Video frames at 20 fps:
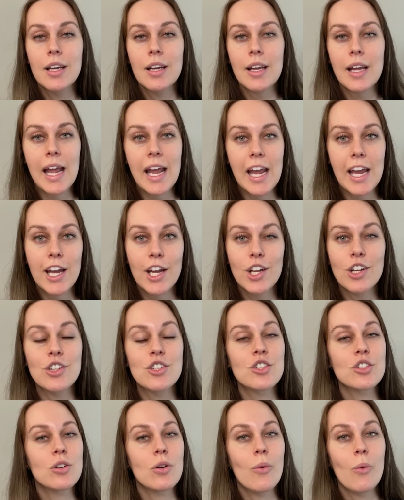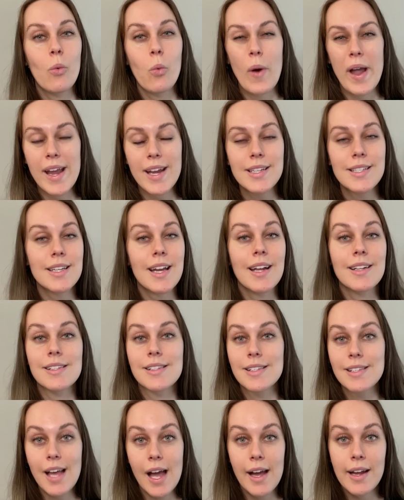age, weight, and
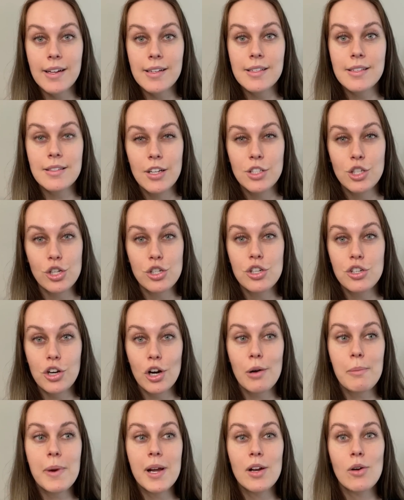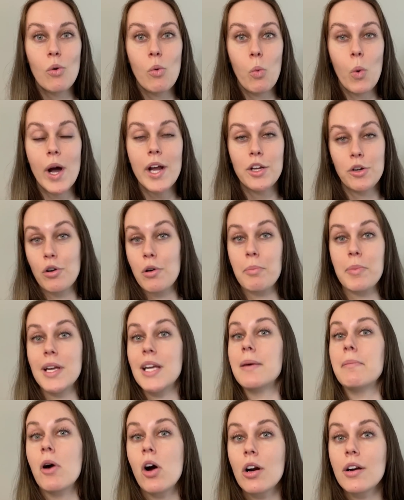sex to determine what your
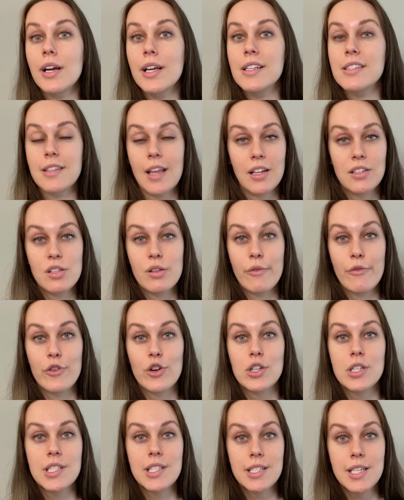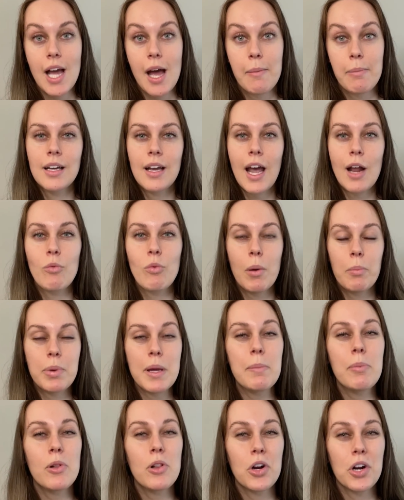BMR is. That's the first step. And what
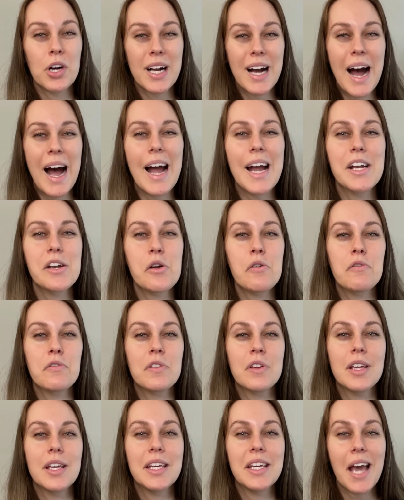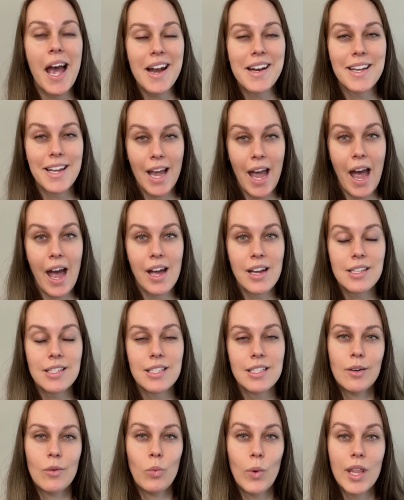people are kind of getting
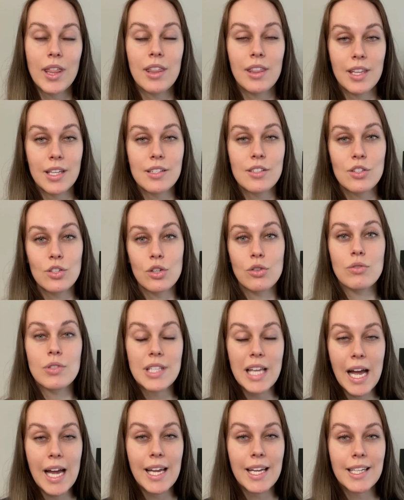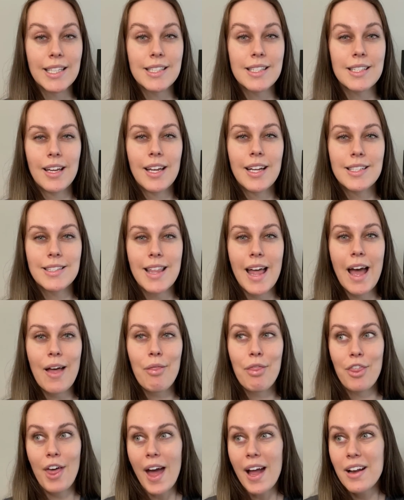at with this new science is
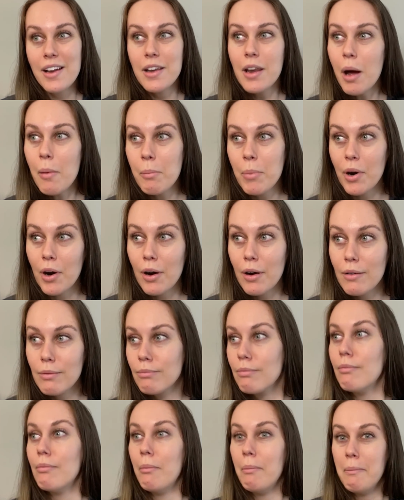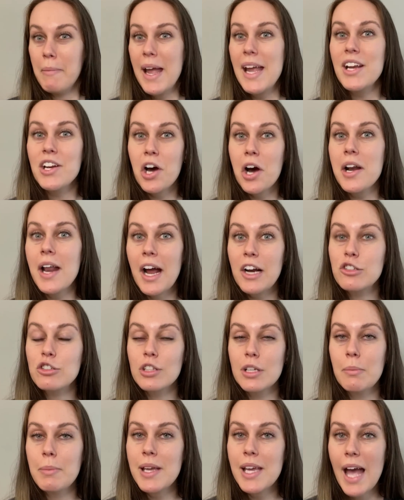that that number may not
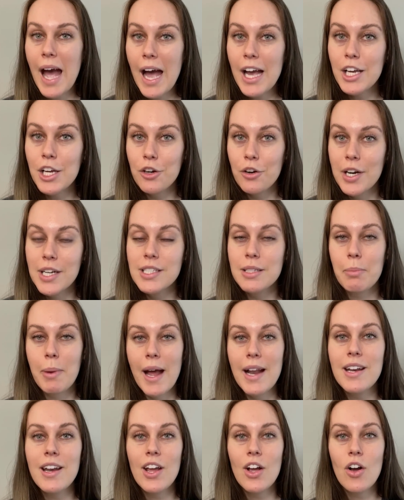actually be accurate depending